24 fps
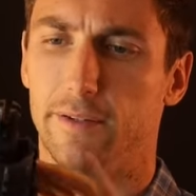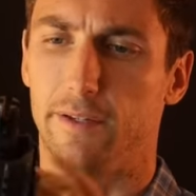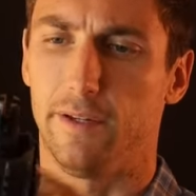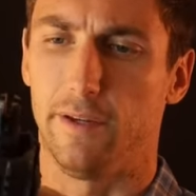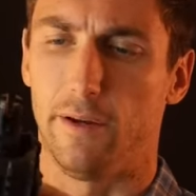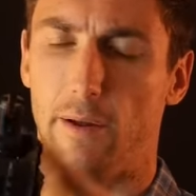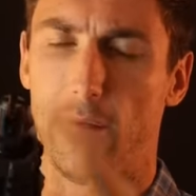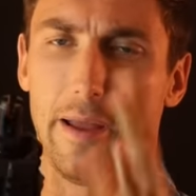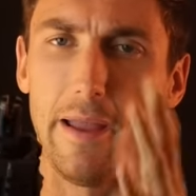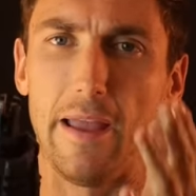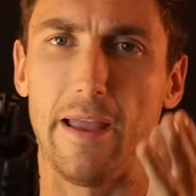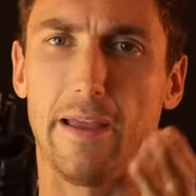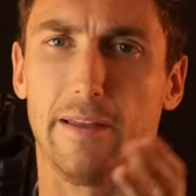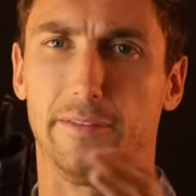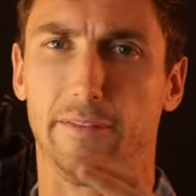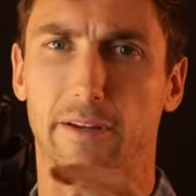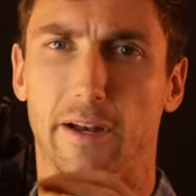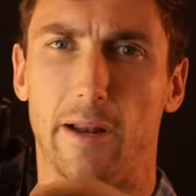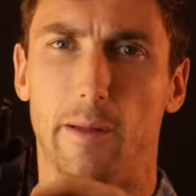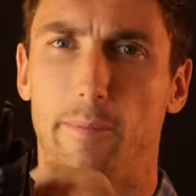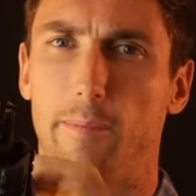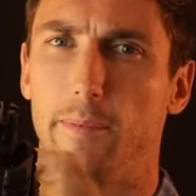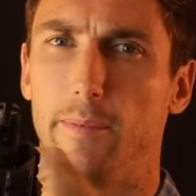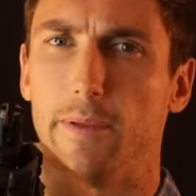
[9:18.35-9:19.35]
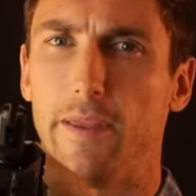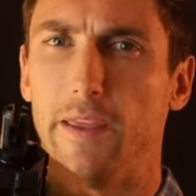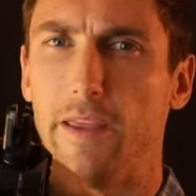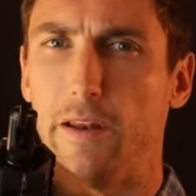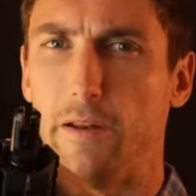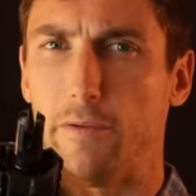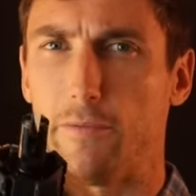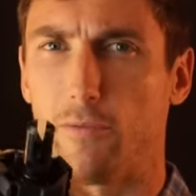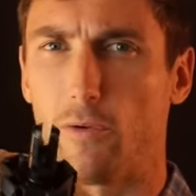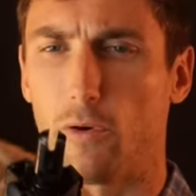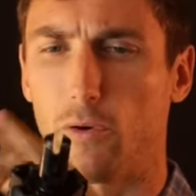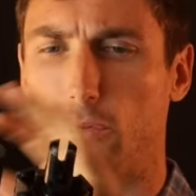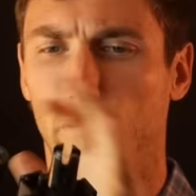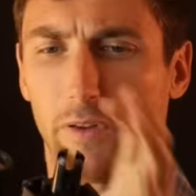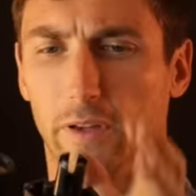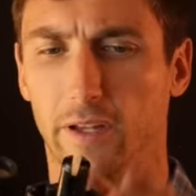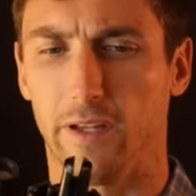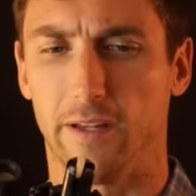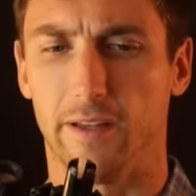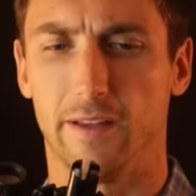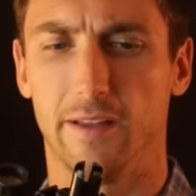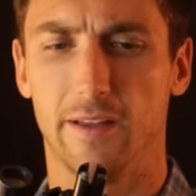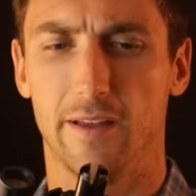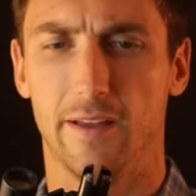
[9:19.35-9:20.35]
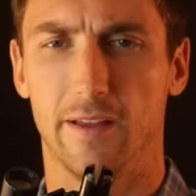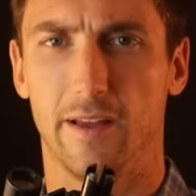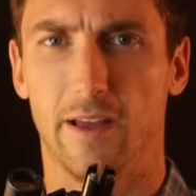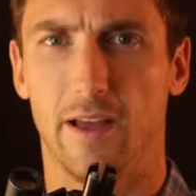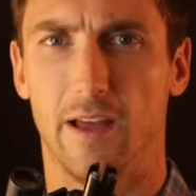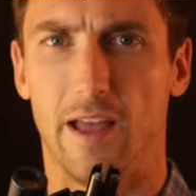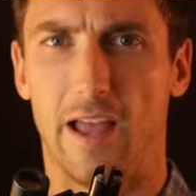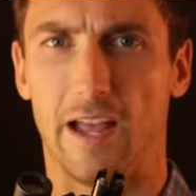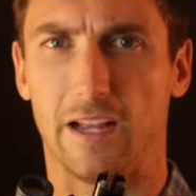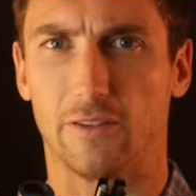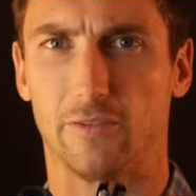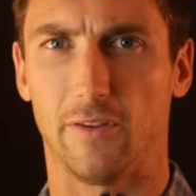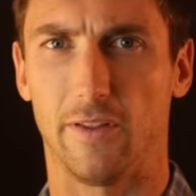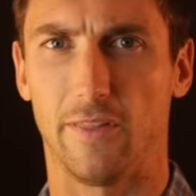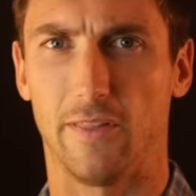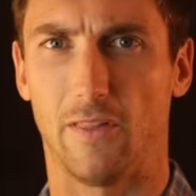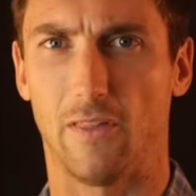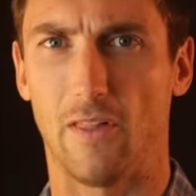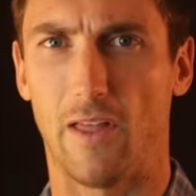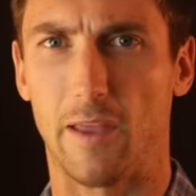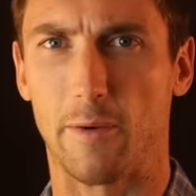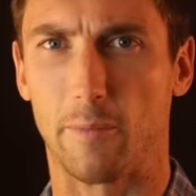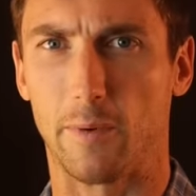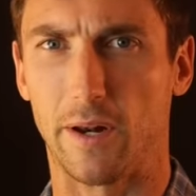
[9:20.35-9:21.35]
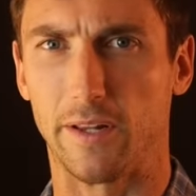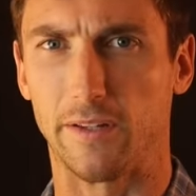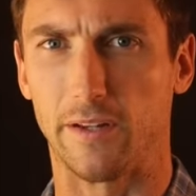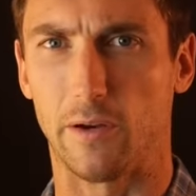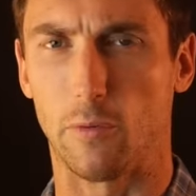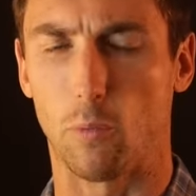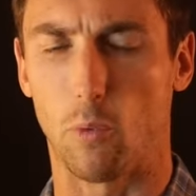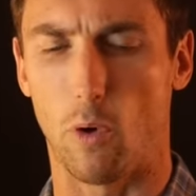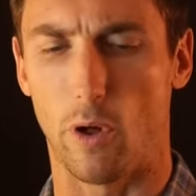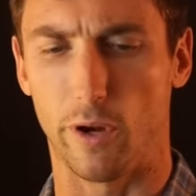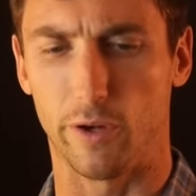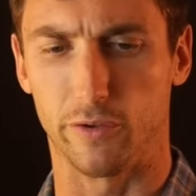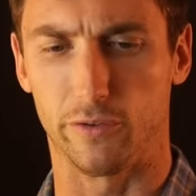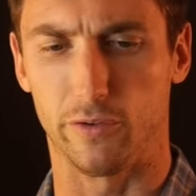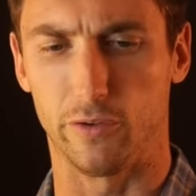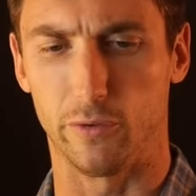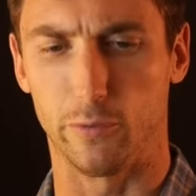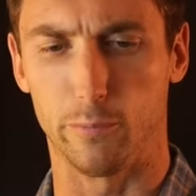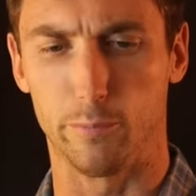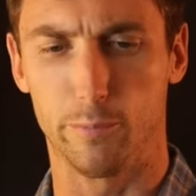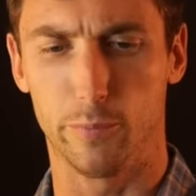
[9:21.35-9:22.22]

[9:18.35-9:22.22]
you know I ended up inadvertently uh, activating the light when I didn't want it to.